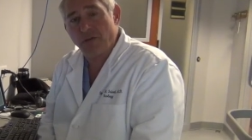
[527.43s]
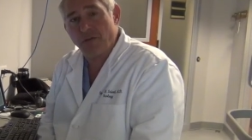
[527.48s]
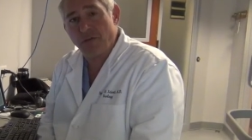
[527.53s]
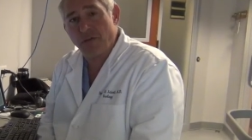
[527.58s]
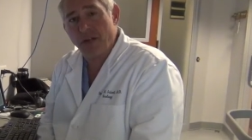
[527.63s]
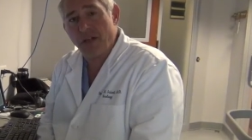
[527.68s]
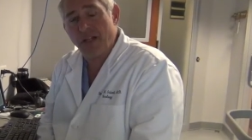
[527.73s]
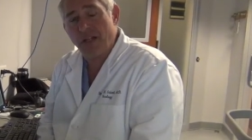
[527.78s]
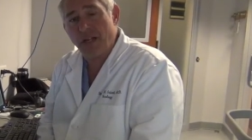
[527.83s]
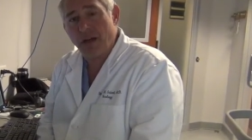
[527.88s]

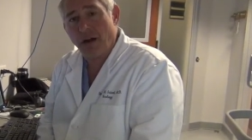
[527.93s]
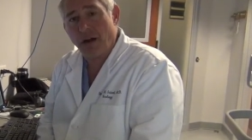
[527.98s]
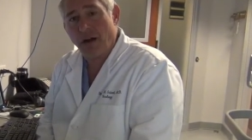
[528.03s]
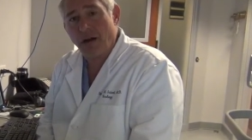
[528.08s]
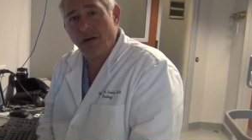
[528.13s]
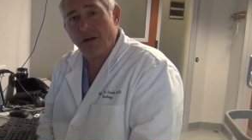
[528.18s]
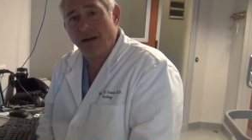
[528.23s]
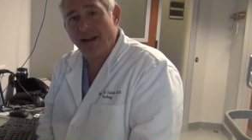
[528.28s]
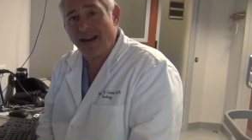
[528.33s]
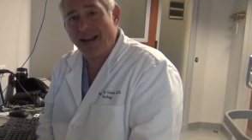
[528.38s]
really
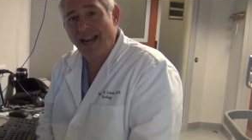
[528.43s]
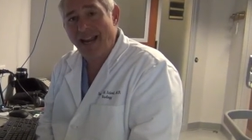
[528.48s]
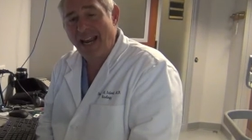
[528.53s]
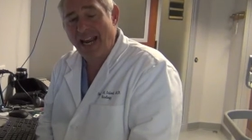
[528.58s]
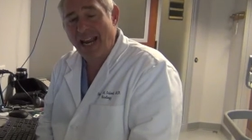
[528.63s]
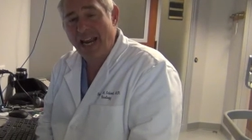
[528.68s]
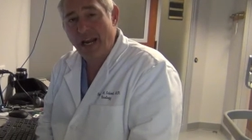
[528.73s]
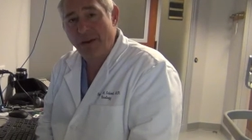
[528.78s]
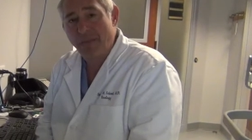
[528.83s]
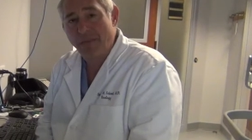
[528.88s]
are
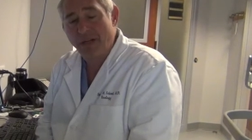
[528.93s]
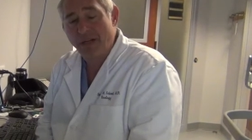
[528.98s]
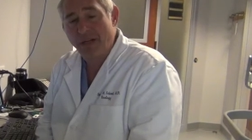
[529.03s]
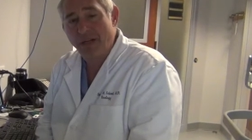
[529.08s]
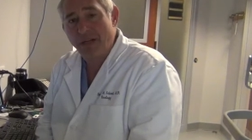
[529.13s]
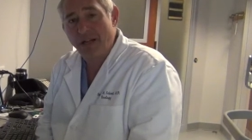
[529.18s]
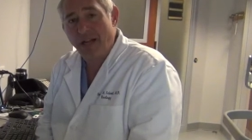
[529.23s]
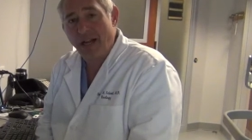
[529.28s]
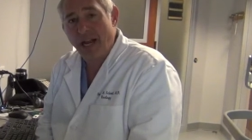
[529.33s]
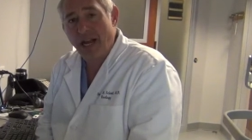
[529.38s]
aimed
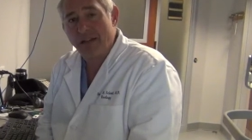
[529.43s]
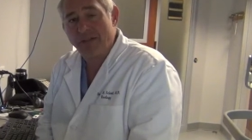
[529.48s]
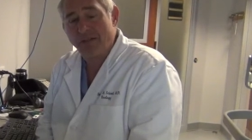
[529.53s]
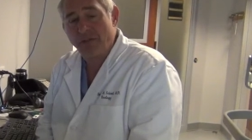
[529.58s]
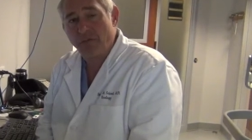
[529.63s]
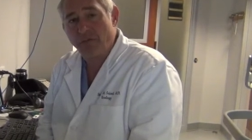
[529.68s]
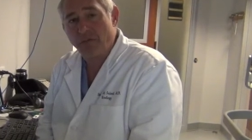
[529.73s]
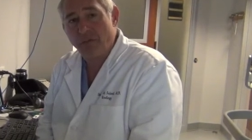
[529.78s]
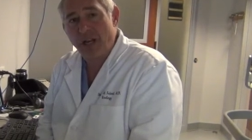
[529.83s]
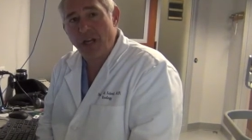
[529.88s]
at
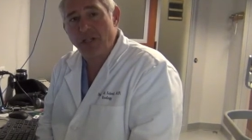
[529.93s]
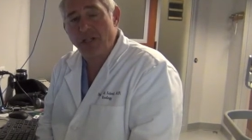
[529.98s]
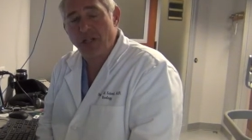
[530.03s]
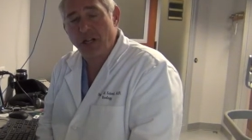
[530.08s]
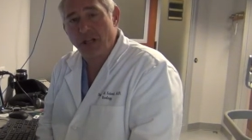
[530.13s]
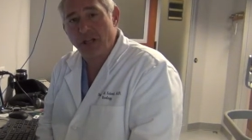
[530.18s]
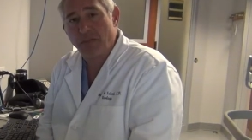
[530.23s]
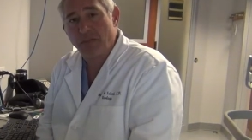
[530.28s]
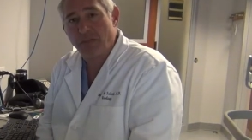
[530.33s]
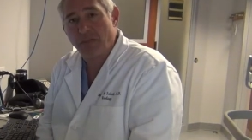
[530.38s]
the region
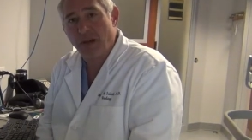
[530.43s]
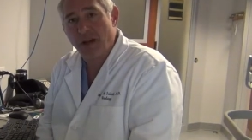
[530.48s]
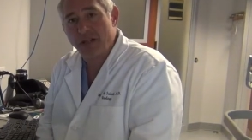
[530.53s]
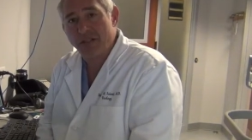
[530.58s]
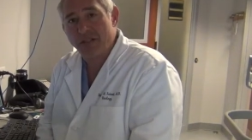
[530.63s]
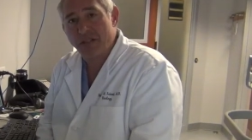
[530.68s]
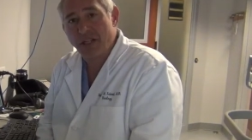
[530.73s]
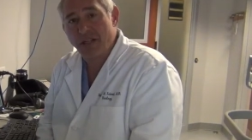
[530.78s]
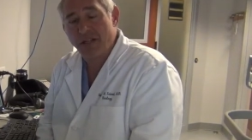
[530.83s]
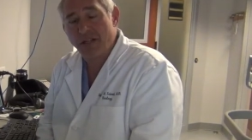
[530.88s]
of the
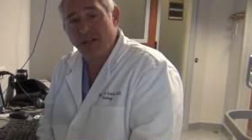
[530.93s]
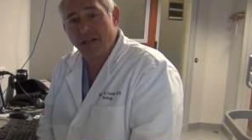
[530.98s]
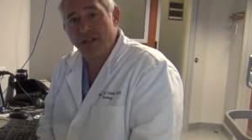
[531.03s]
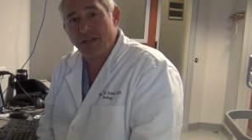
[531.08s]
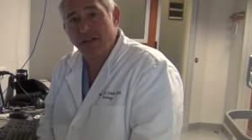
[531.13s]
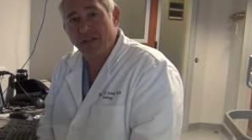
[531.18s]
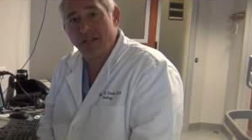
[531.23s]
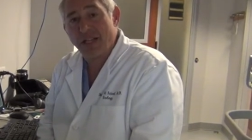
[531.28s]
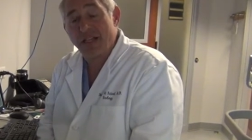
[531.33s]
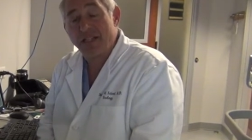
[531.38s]
prostate
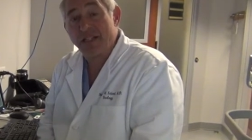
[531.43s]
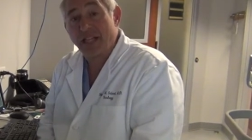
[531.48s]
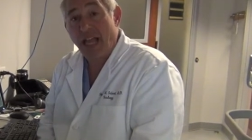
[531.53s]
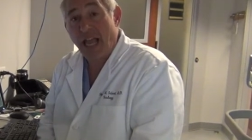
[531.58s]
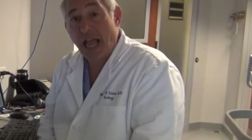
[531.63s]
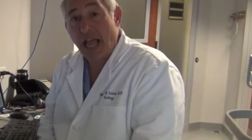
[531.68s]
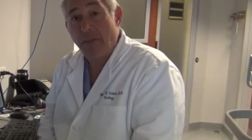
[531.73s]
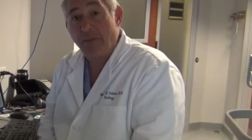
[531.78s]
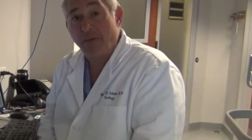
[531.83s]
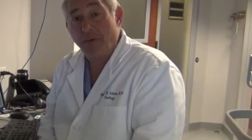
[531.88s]
that's
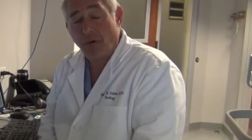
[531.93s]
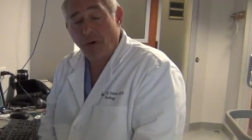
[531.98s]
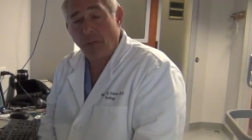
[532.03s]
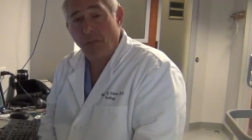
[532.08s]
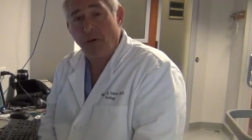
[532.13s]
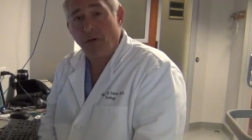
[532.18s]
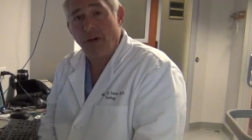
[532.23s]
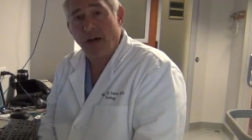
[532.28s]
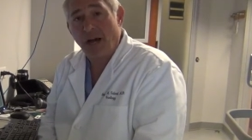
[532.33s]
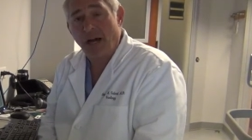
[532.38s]

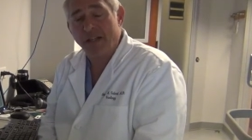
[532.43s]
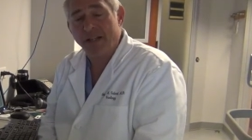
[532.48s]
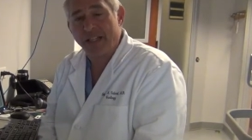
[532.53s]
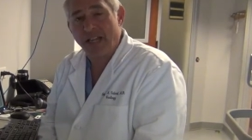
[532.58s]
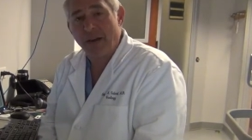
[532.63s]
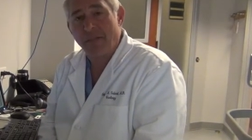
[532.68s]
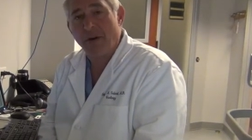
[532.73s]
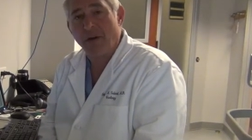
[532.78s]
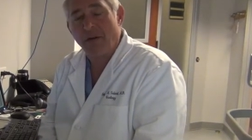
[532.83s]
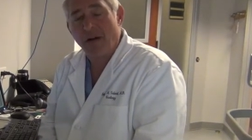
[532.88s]
abnormal on the
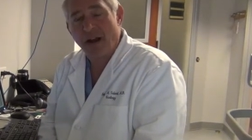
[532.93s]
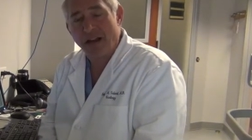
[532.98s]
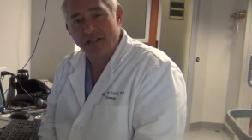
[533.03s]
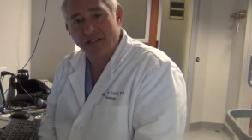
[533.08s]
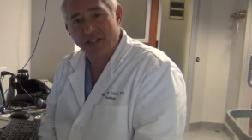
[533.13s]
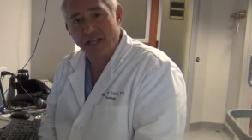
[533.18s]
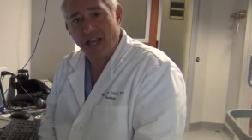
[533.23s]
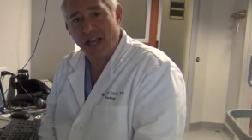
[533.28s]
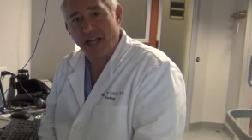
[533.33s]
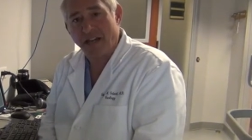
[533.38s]
MRI
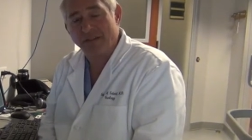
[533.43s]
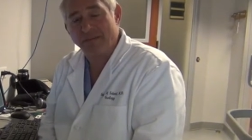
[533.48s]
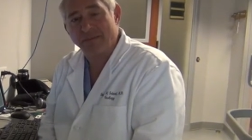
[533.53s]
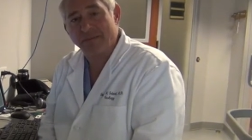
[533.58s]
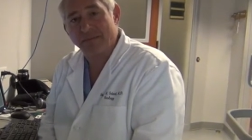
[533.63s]
scan.